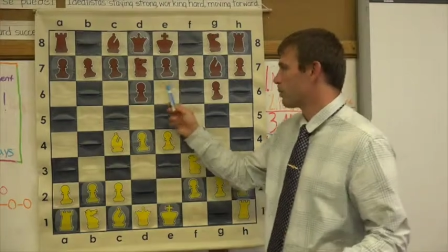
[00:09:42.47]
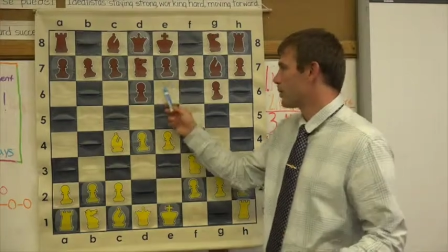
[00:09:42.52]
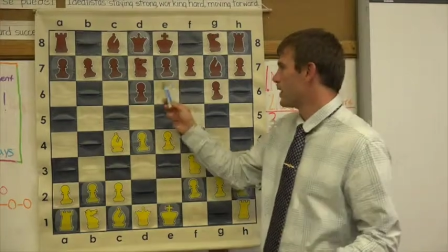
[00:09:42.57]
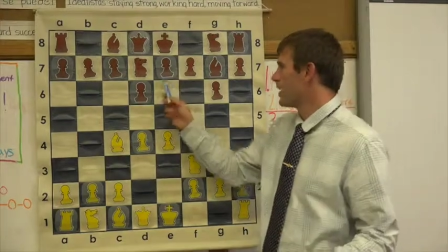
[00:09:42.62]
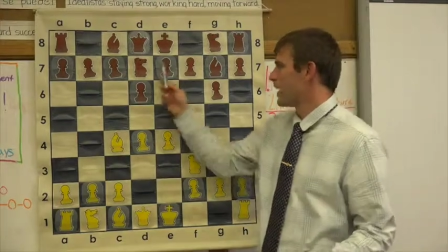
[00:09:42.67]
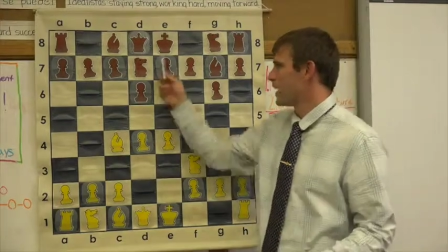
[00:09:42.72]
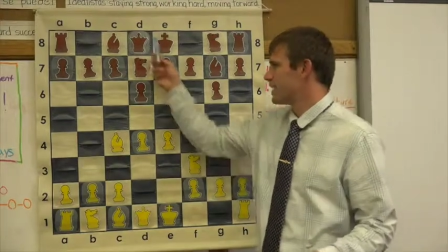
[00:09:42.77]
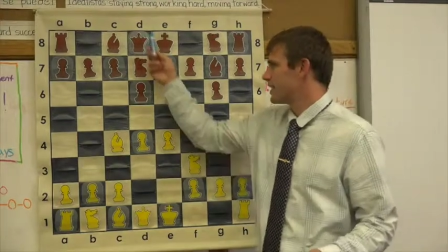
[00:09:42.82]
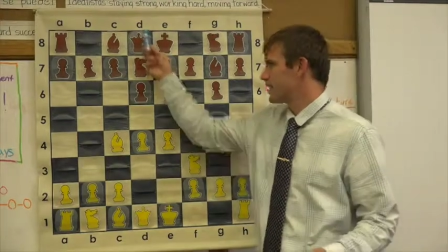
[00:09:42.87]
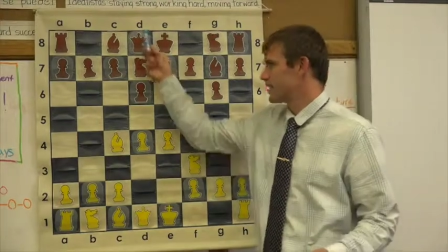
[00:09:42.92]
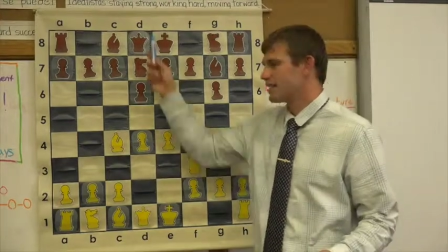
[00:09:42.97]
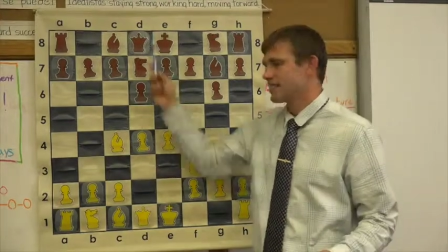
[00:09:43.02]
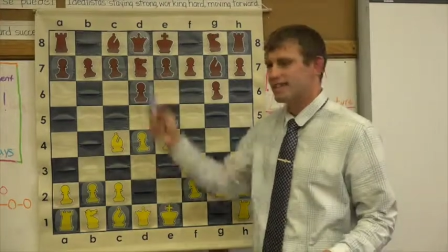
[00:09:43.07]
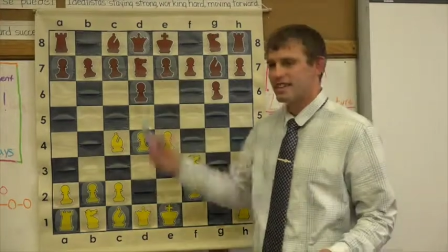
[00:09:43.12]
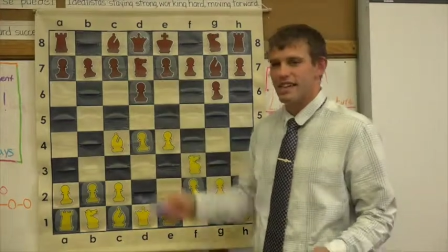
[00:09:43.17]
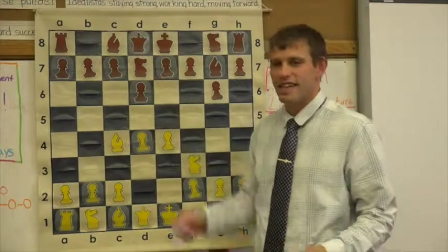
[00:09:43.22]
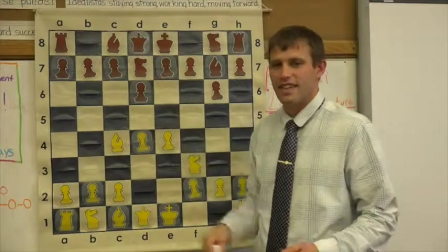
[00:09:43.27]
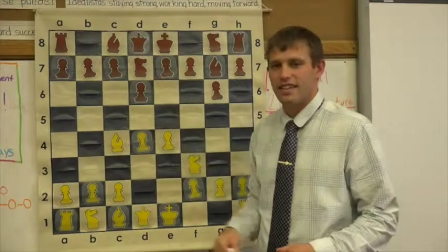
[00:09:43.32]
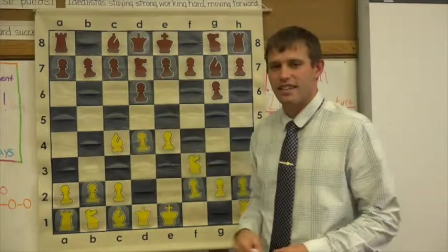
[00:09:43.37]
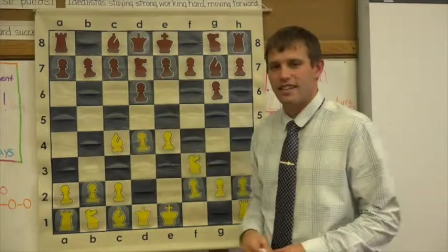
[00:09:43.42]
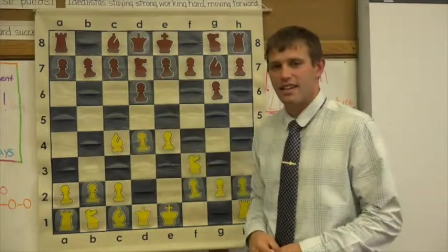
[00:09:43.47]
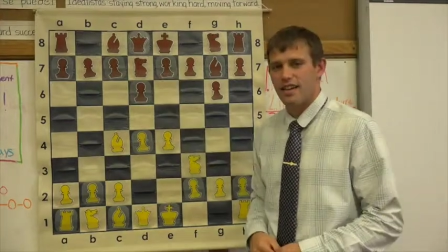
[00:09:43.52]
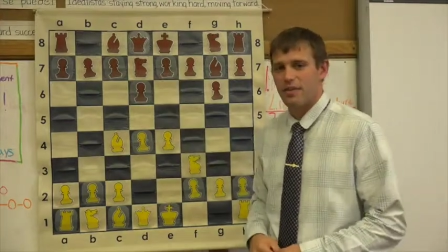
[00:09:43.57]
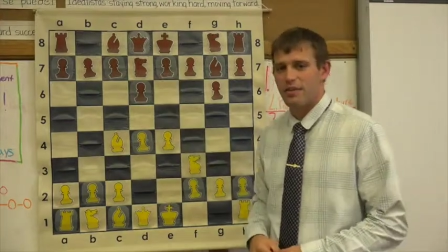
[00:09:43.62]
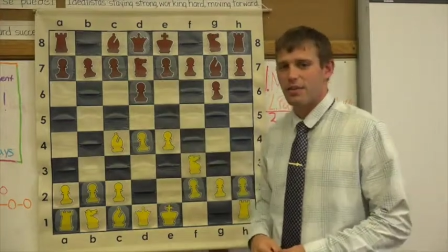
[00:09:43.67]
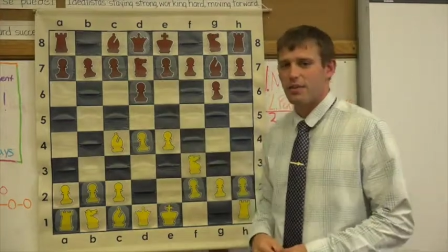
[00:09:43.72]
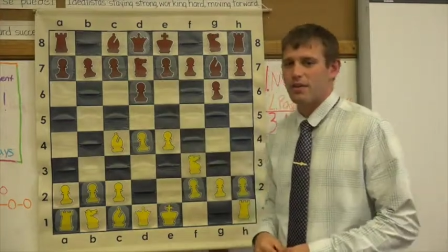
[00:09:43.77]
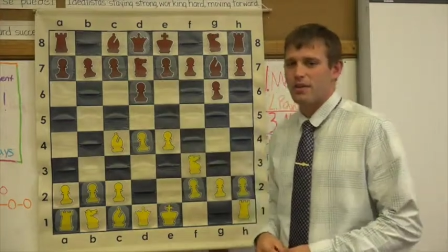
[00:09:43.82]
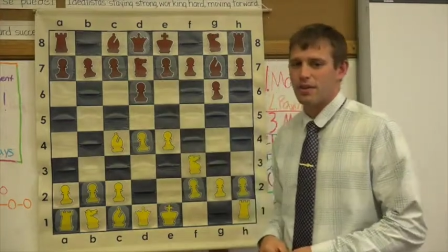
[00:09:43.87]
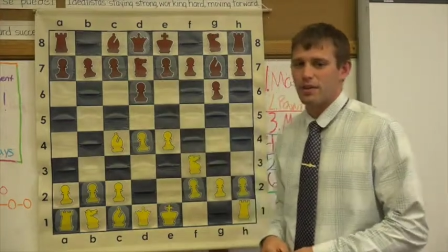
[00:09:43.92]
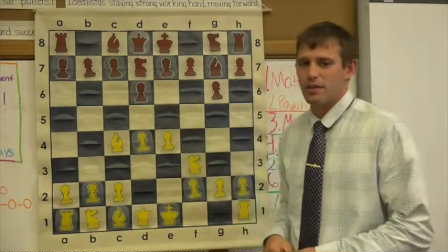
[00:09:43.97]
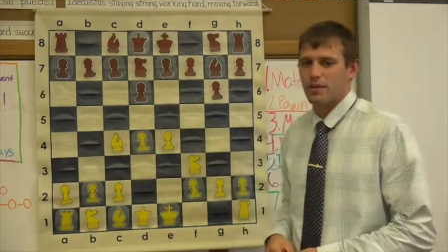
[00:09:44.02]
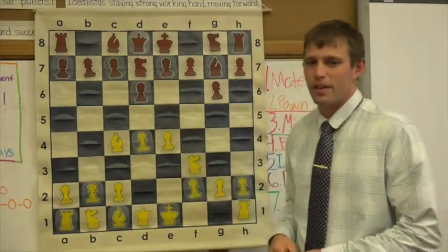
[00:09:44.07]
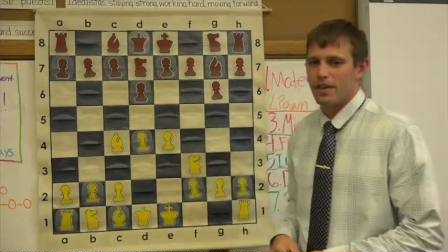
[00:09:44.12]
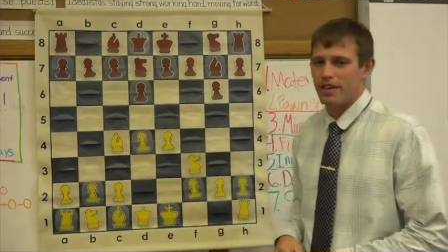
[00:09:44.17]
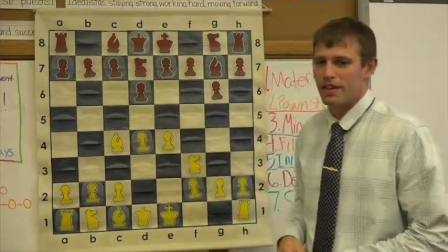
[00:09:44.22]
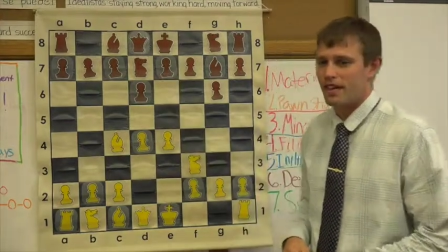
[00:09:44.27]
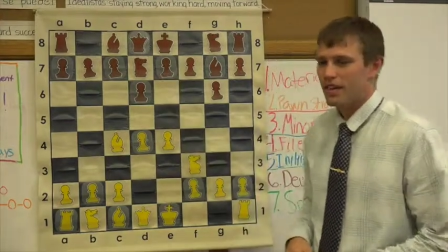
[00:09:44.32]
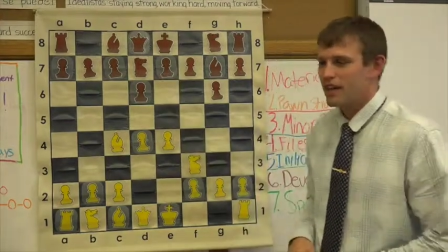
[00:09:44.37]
we play knight takes d8 and we win the queen.